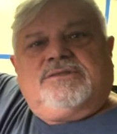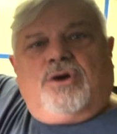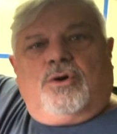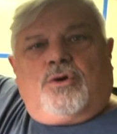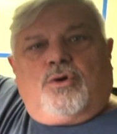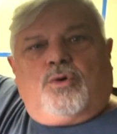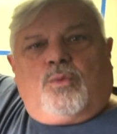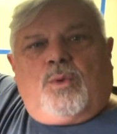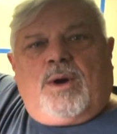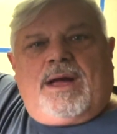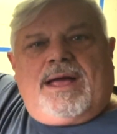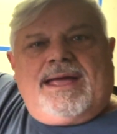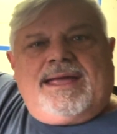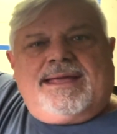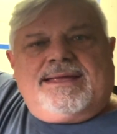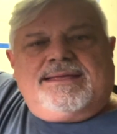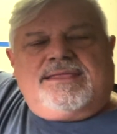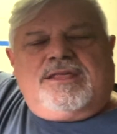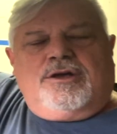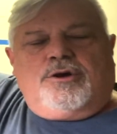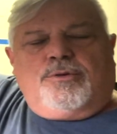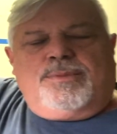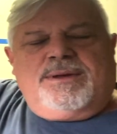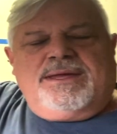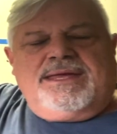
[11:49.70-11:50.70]
go away, and
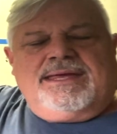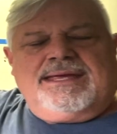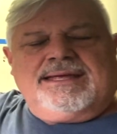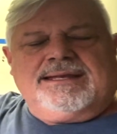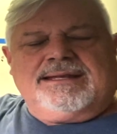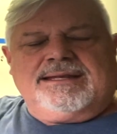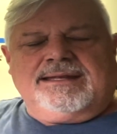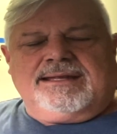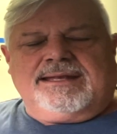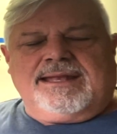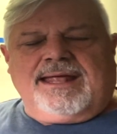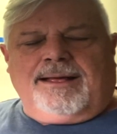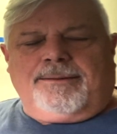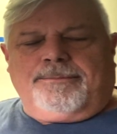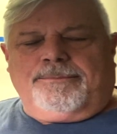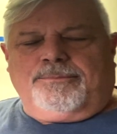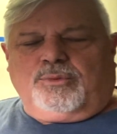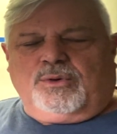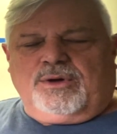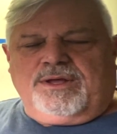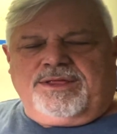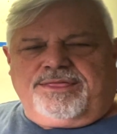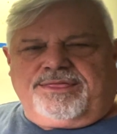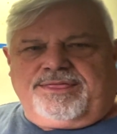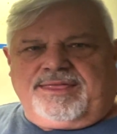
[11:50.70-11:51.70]
they'll be ended up
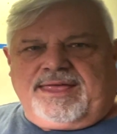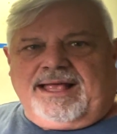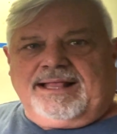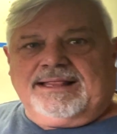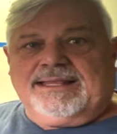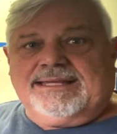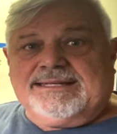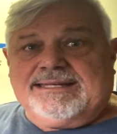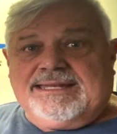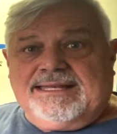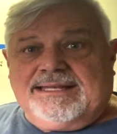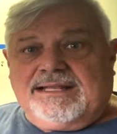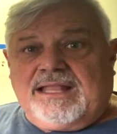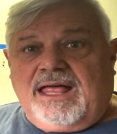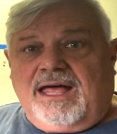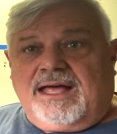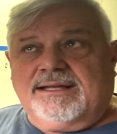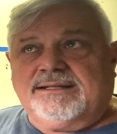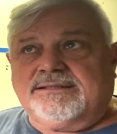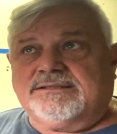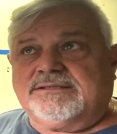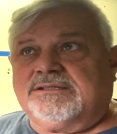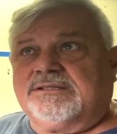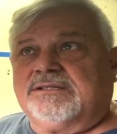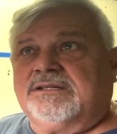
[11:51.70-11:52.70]
with LED
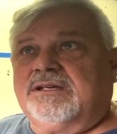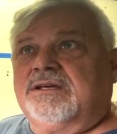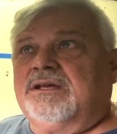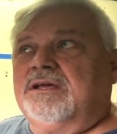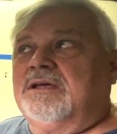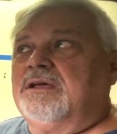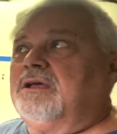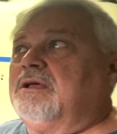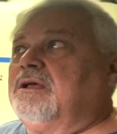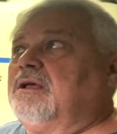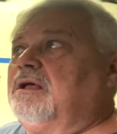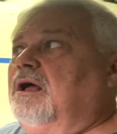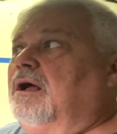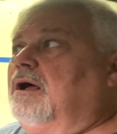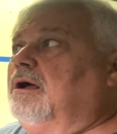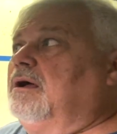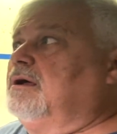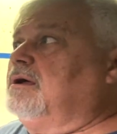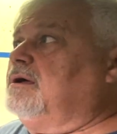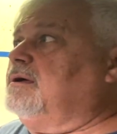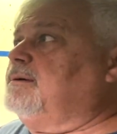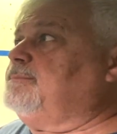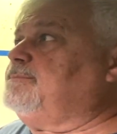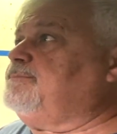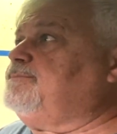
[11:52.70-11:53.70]
lights.
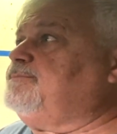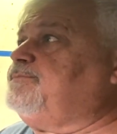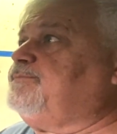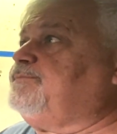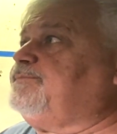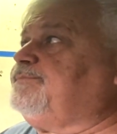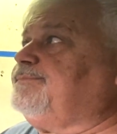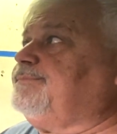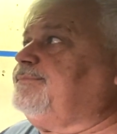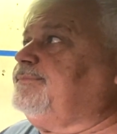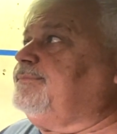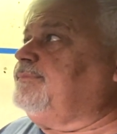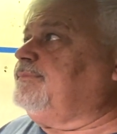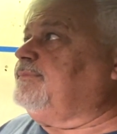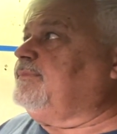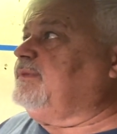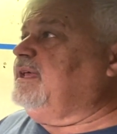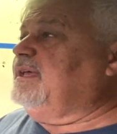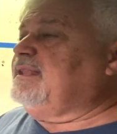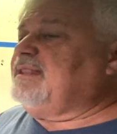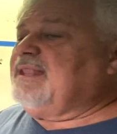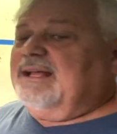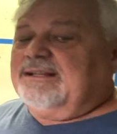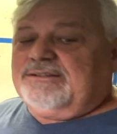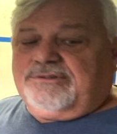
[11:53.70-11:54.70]
And
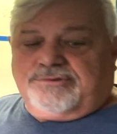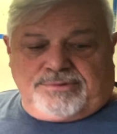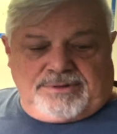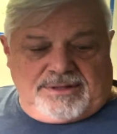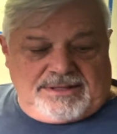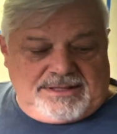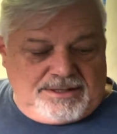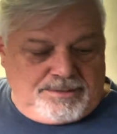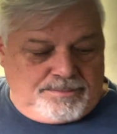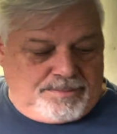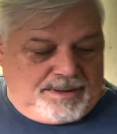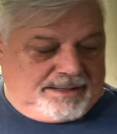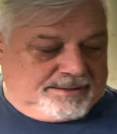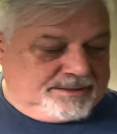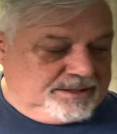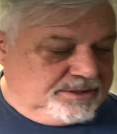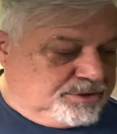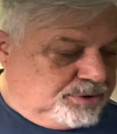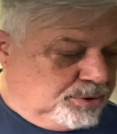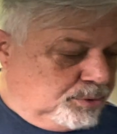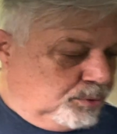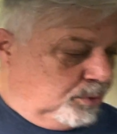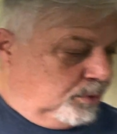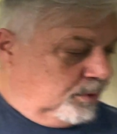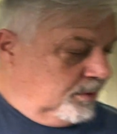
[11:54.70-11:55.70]
that's really about the
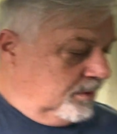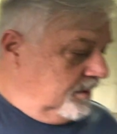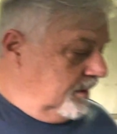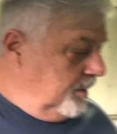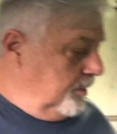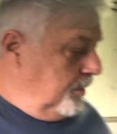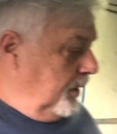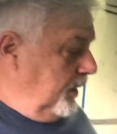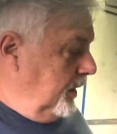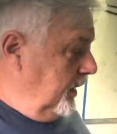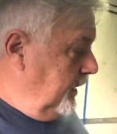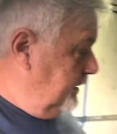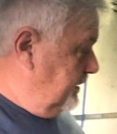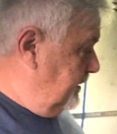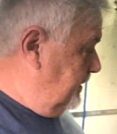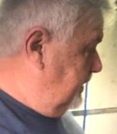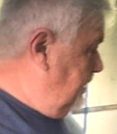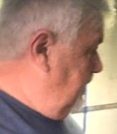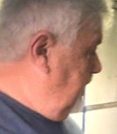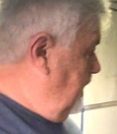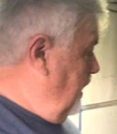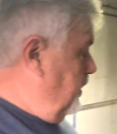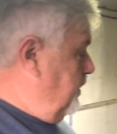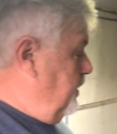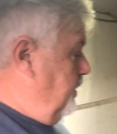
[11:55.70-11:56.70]
tour of the bus,
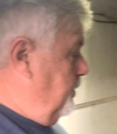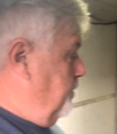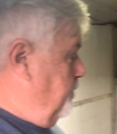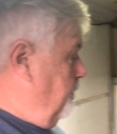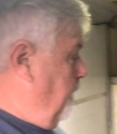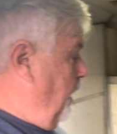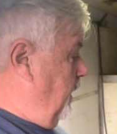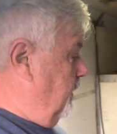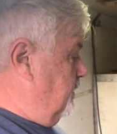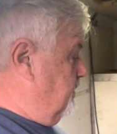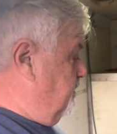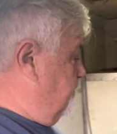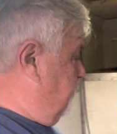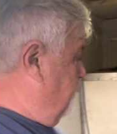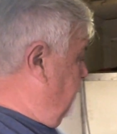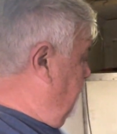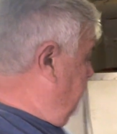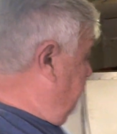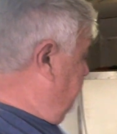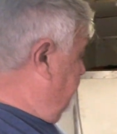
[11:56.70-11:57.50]
of the box truck.